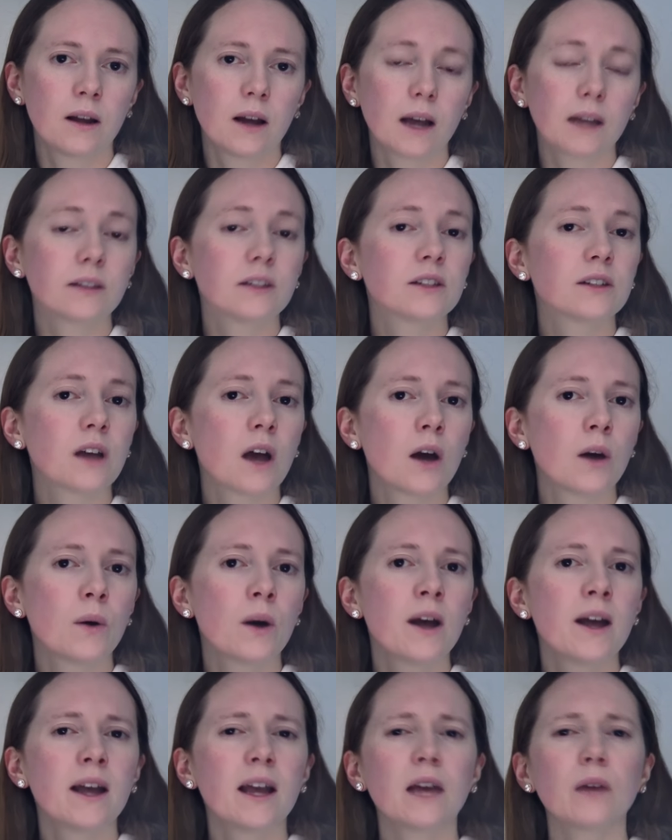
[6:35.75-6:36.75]
And
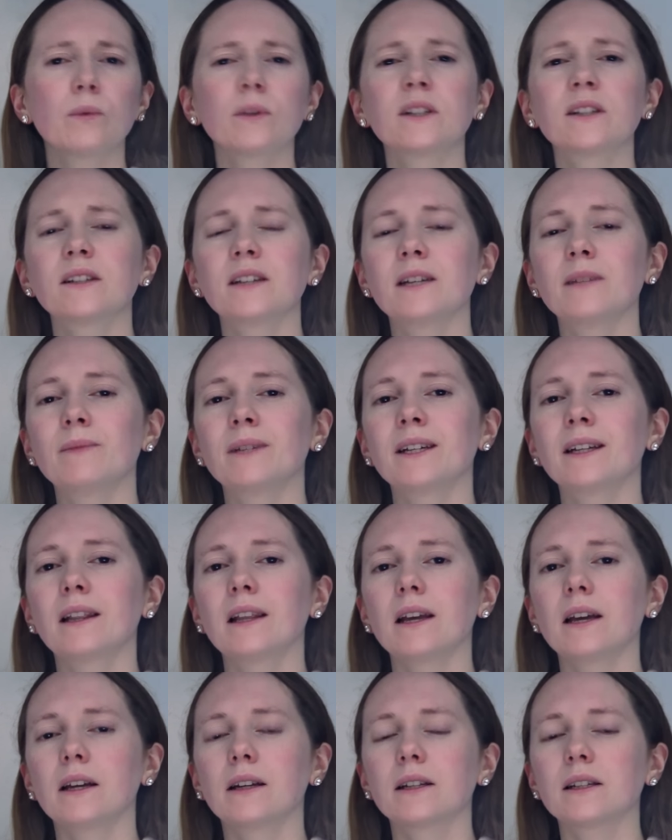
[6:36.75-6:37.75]
so, it was
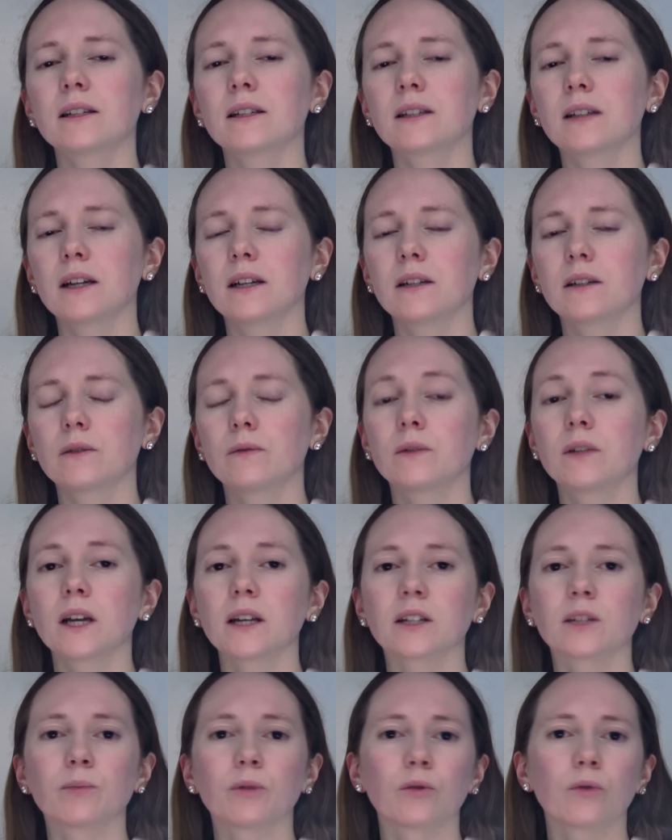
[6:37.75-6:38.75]
seemingly in a state of
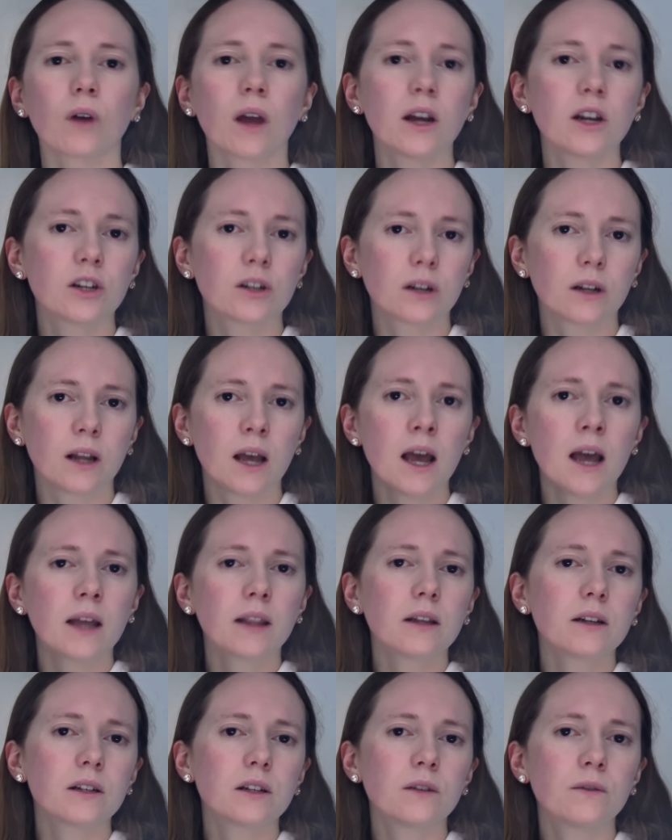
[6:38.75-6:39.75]
desperation
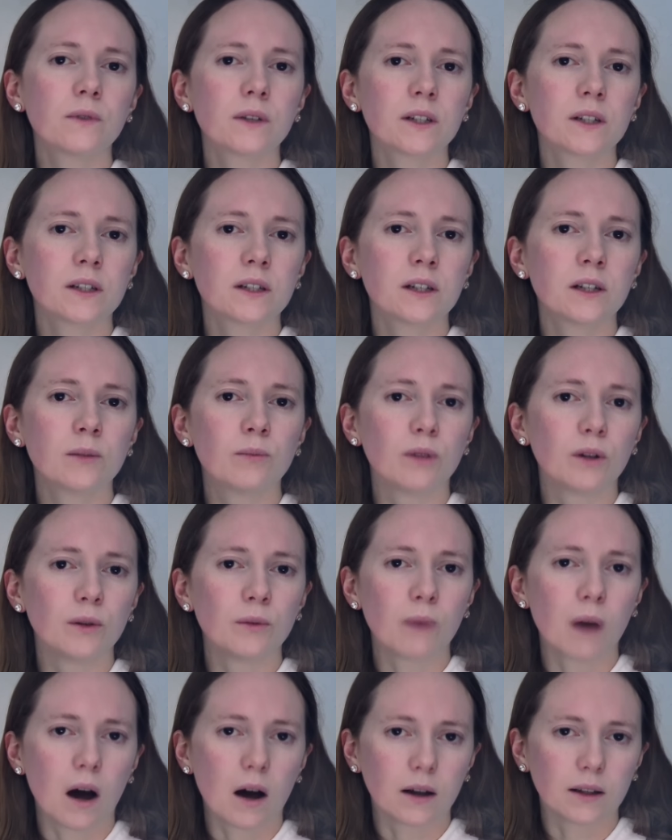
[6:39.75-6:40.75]
that she visited
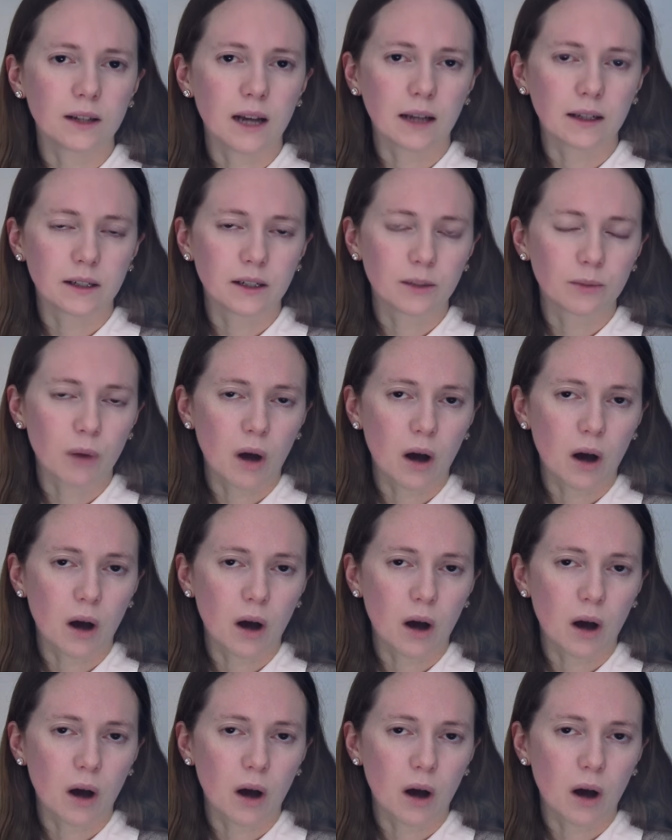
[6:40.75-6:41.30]
Blumhardt at his